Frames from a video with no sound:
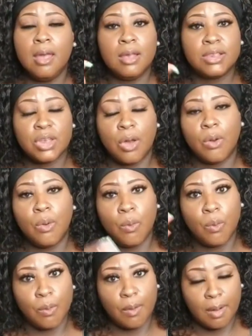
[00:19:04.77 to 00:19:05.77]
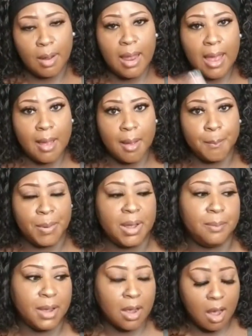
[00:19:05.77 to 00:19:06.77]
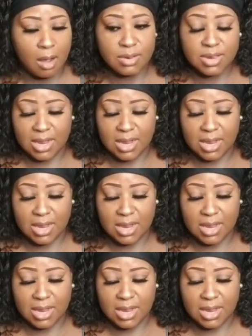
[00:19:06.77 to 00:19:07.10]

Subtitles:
So, but because